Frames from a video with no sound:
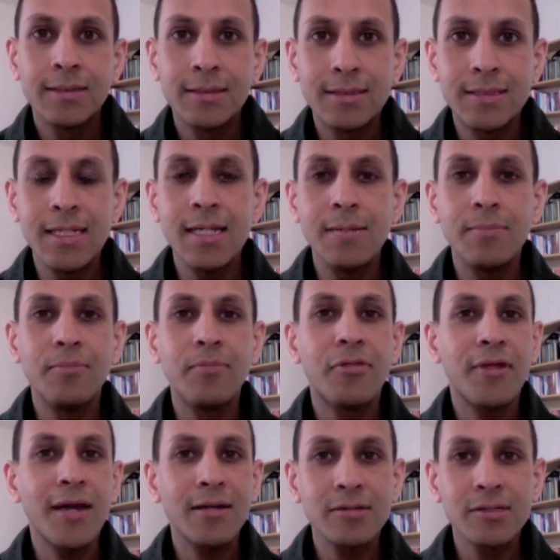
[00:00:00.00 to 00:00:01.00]
deep,
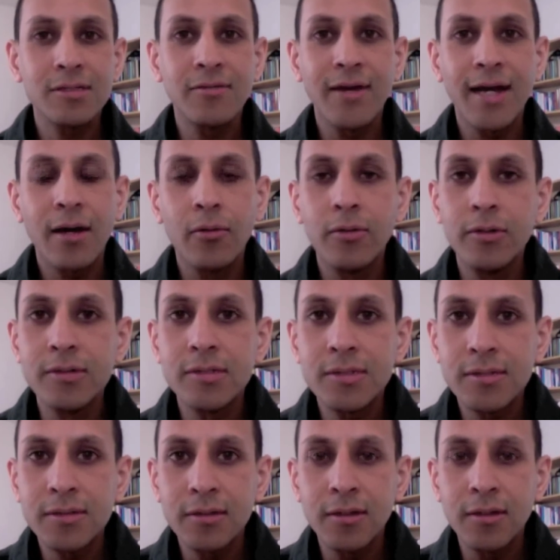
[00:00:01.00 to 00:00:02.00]
thousands of
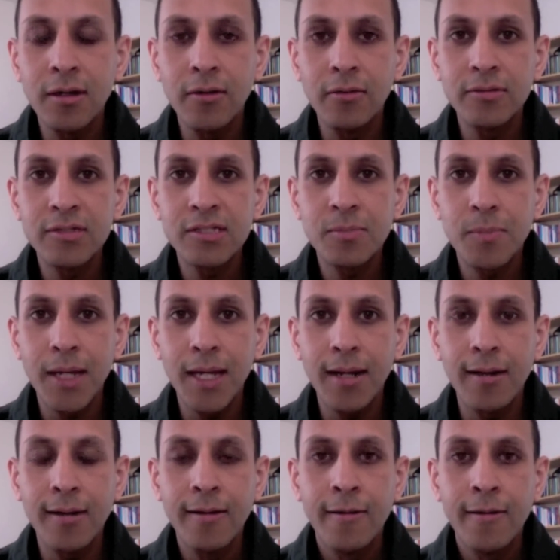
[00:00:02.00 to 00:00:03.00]
hours,
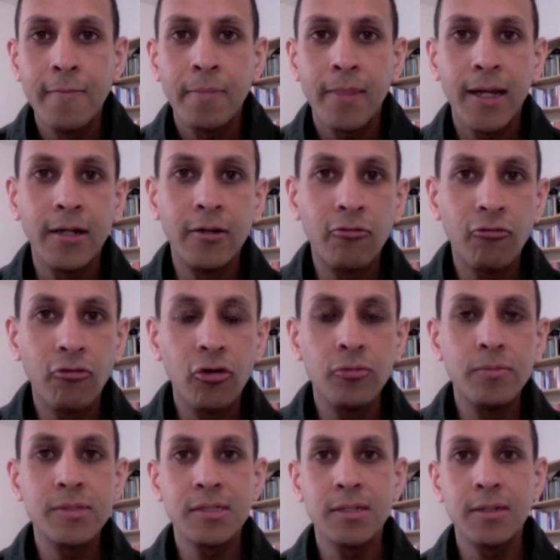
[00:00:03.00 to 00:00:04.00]
spent in
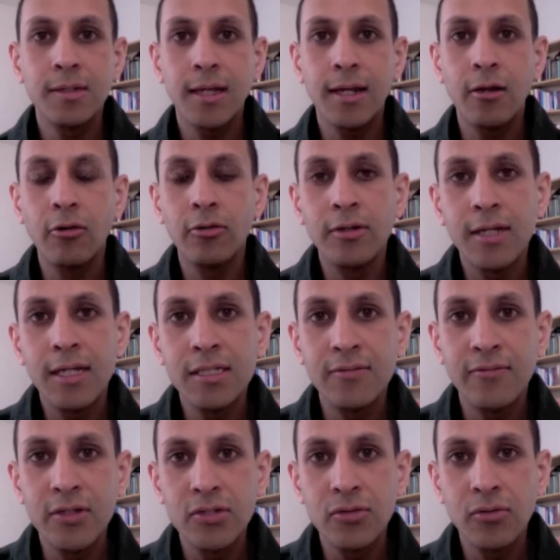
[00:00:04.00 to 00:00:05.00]
groups and on
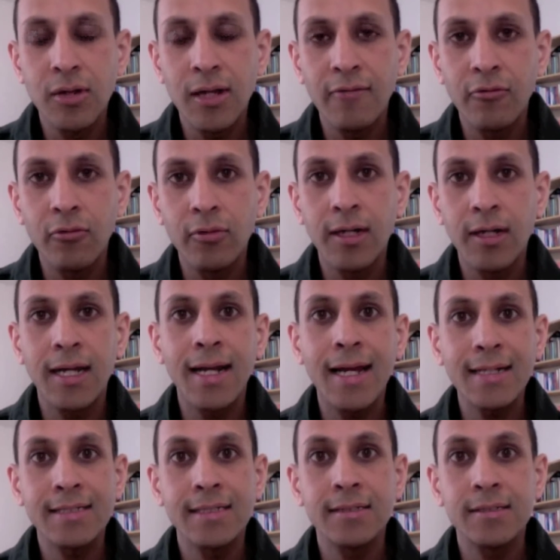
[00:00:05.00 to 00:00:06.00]
individual level, and
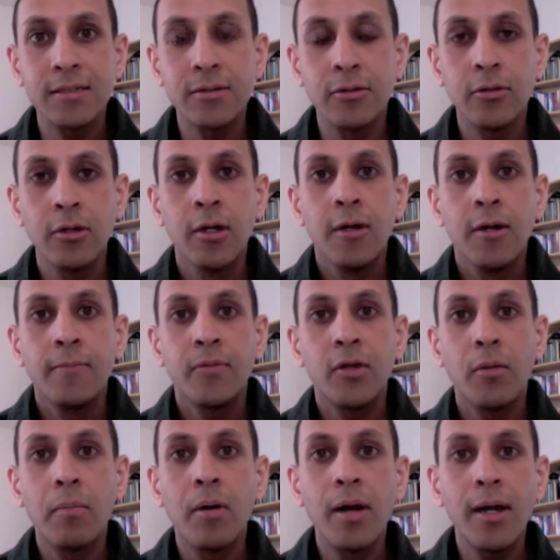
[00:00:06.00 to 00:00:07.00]
connecting to,
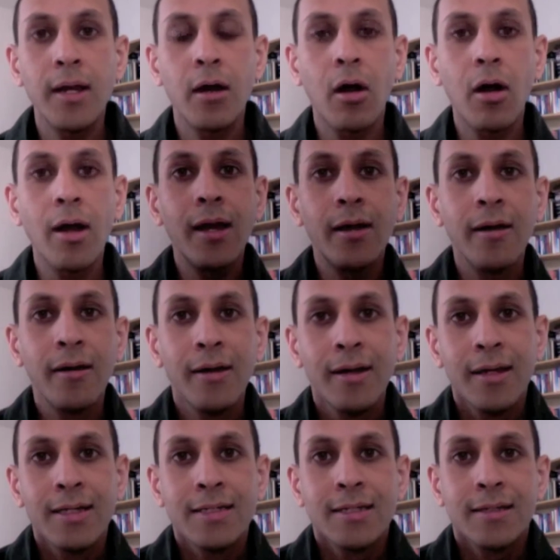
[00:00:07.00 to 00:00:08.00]
my higher
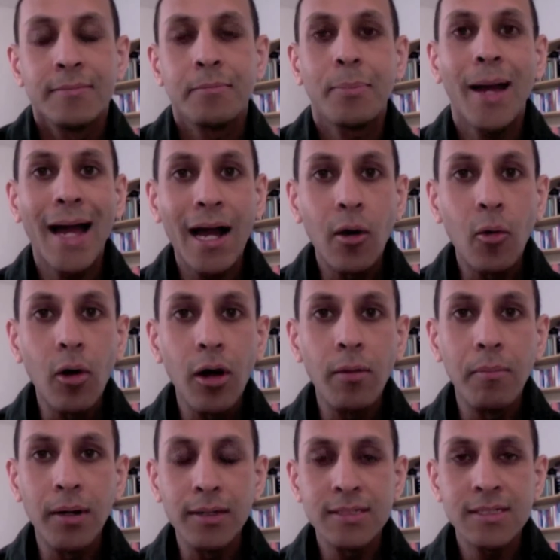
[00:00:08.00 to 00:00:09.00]
power,
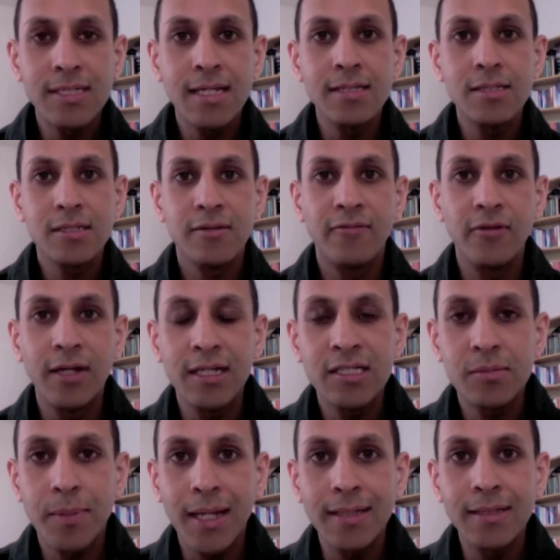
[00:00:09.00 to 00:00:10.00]
my sense of an
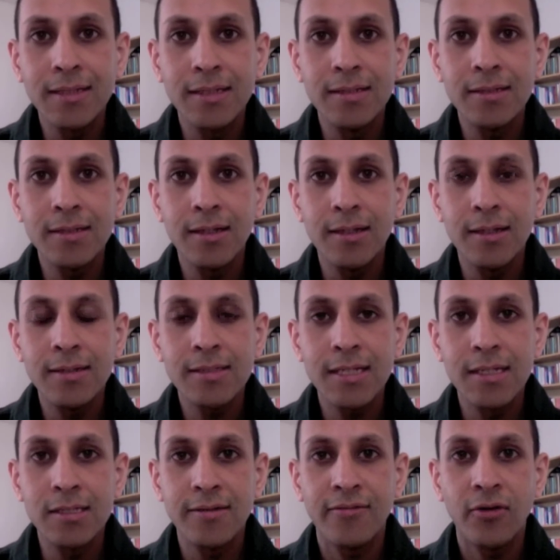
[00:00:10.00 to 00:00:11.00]
expanded
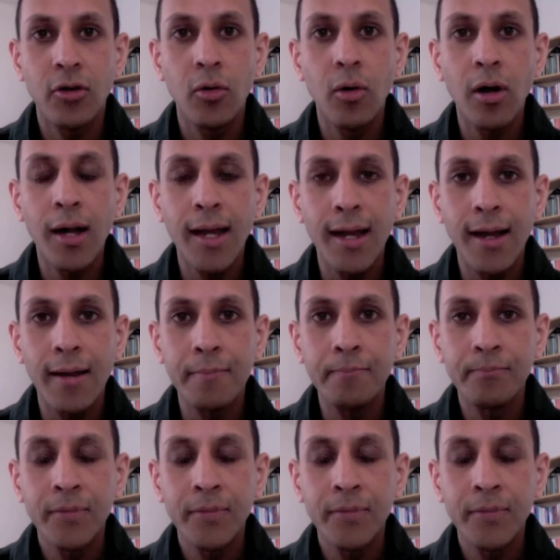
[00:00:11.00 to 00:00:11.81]
sense of who I am,